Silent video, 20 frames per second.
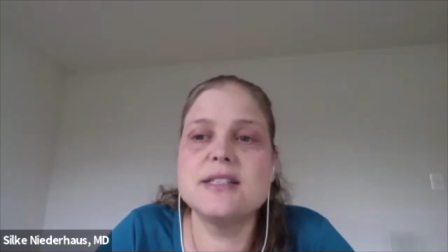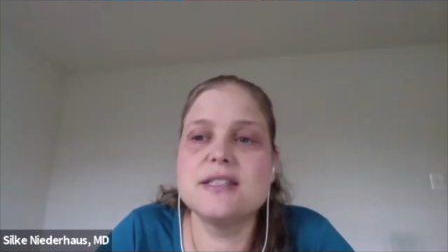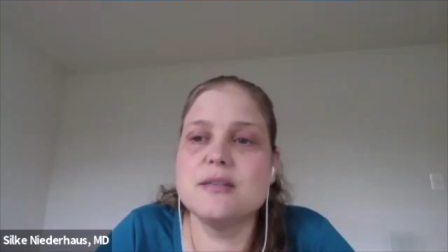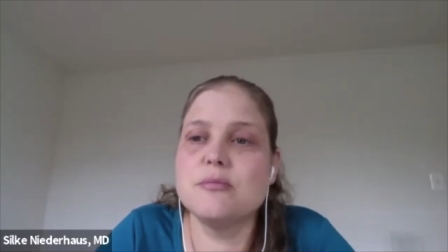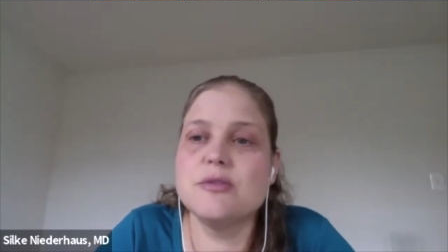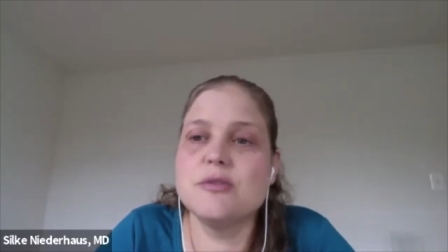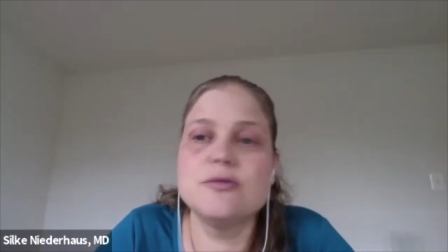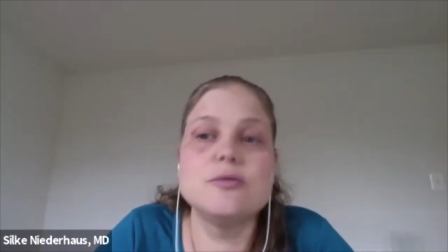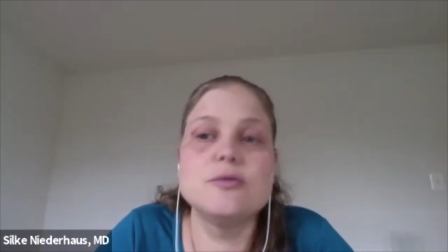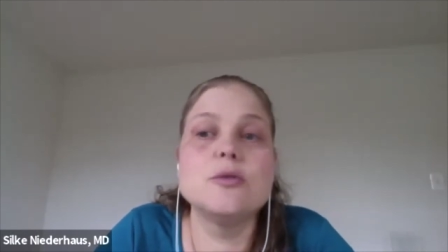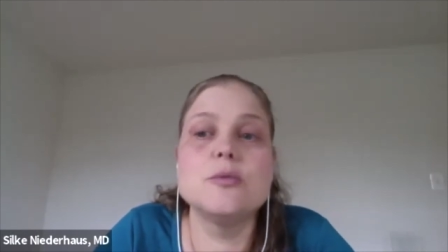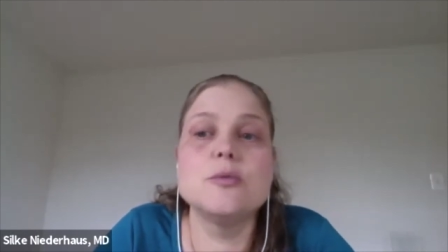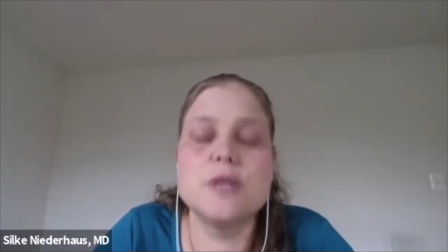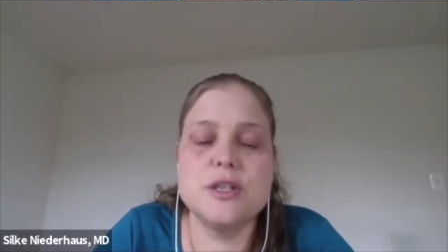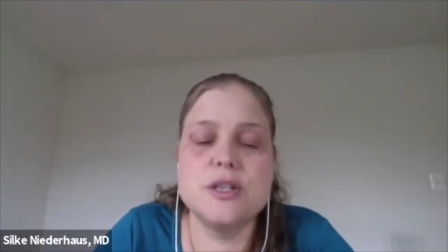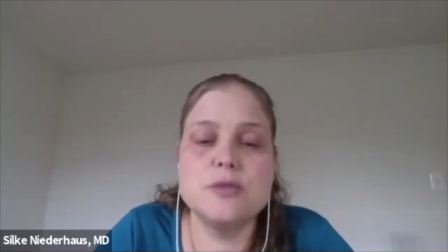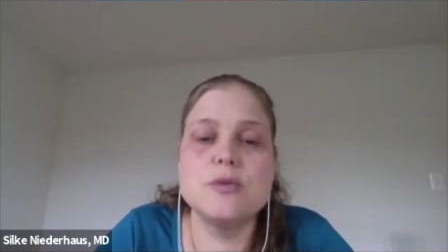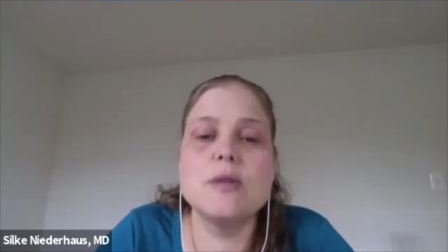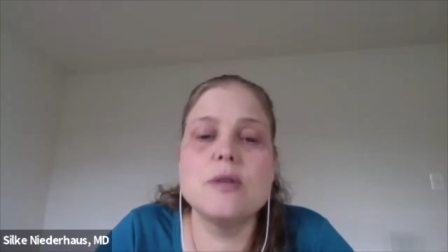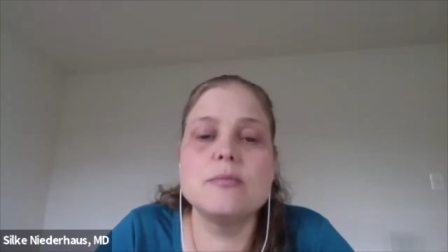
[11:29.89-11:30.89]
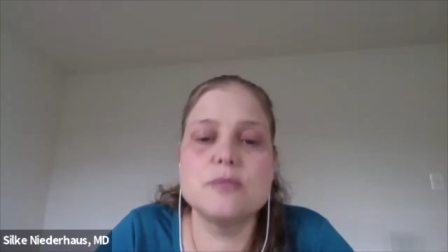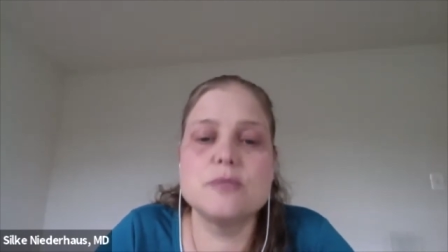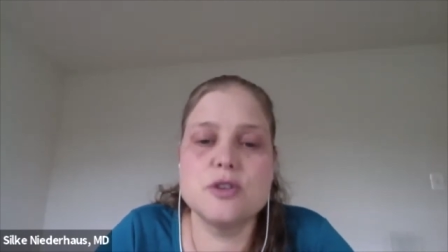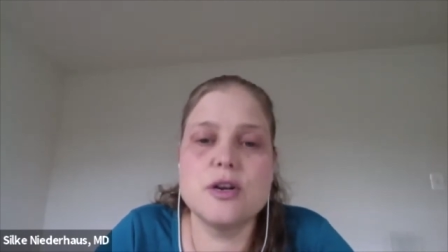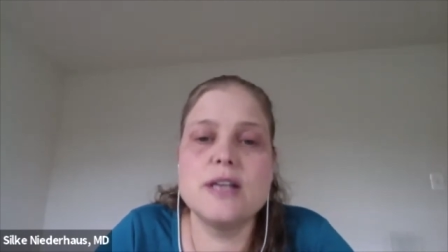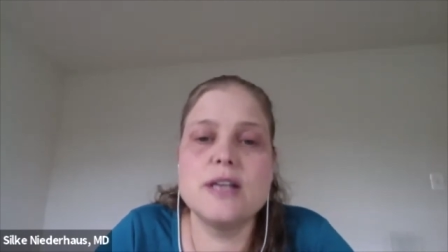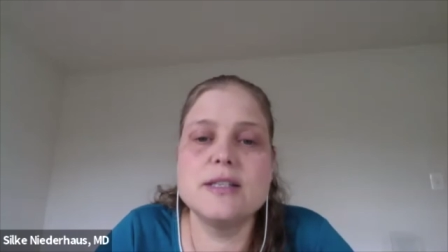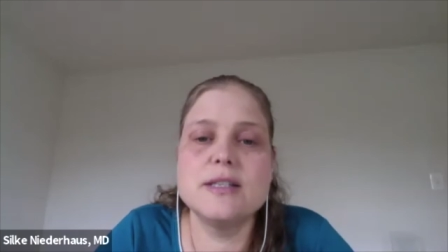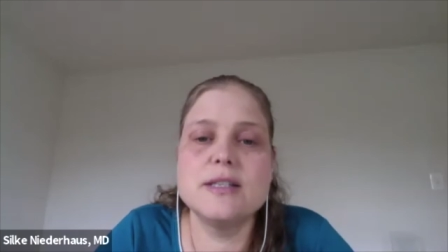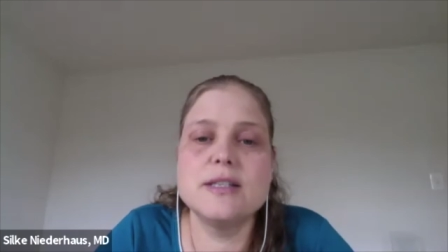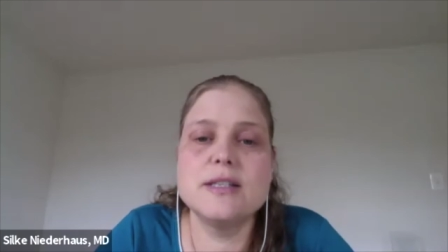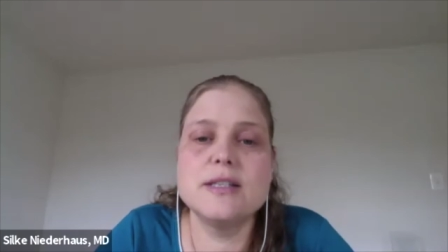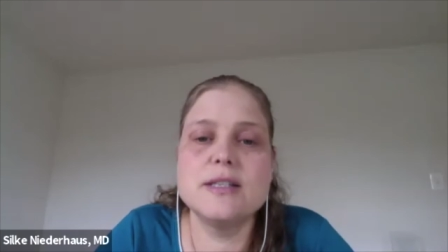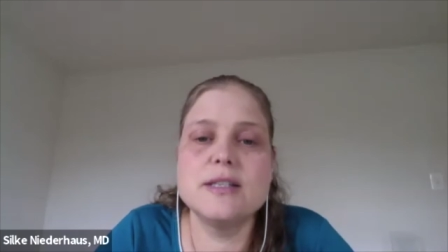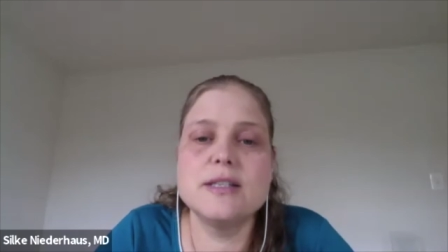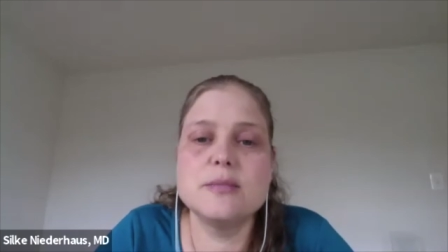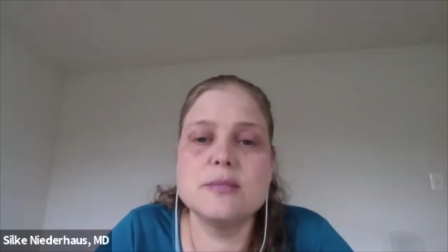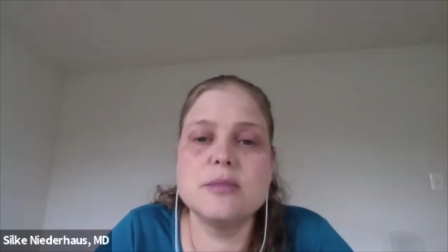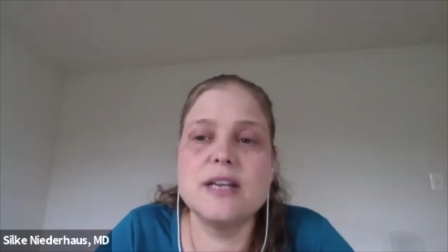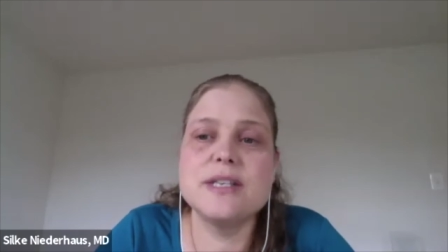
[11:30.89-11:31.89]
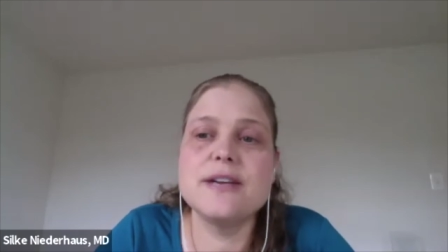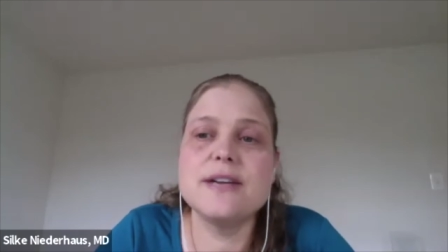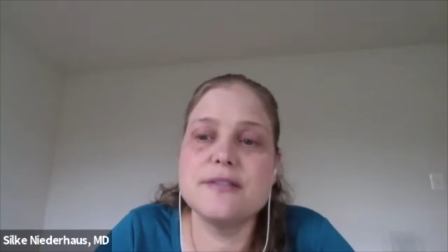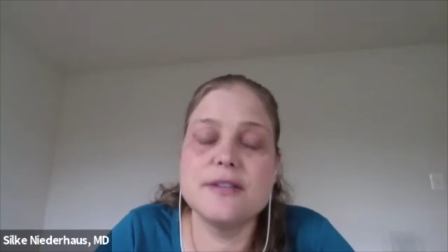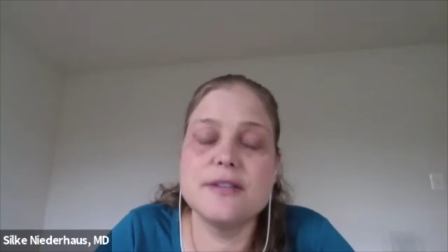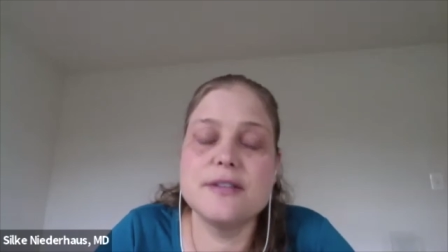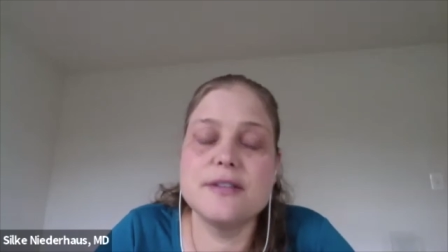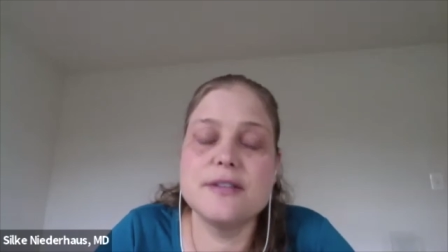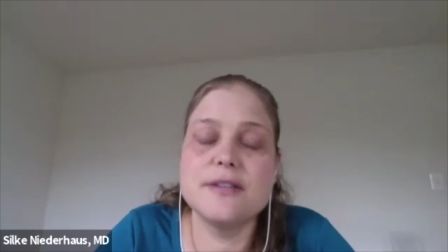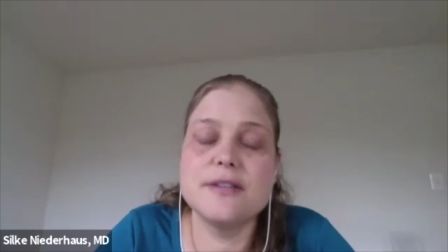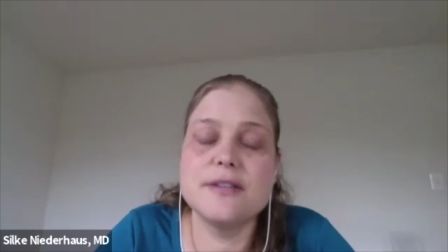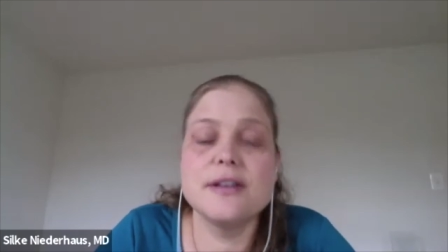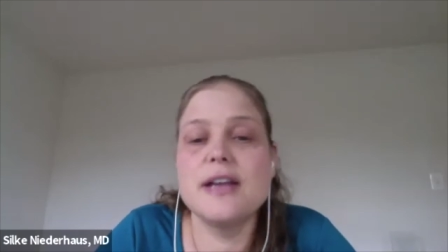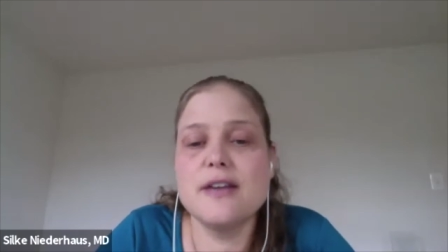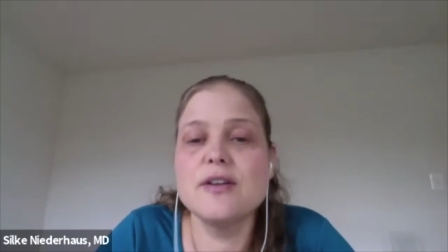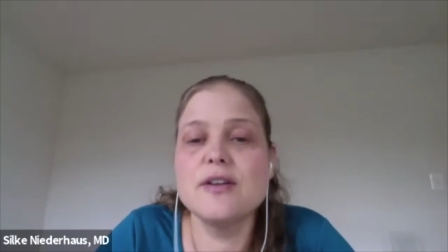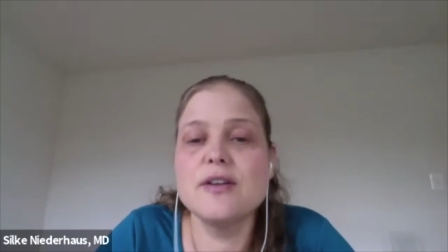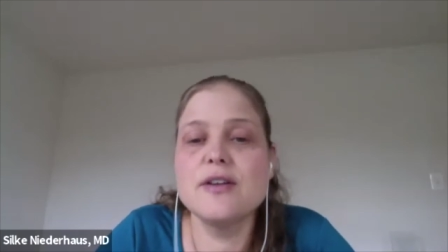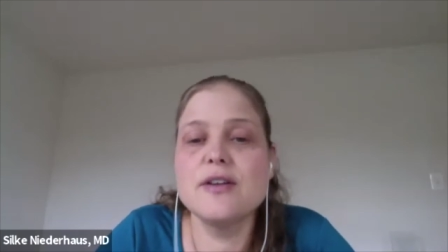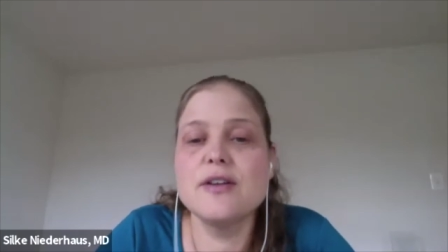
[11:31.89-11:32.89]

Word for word: And before we do them transplant, we definitely have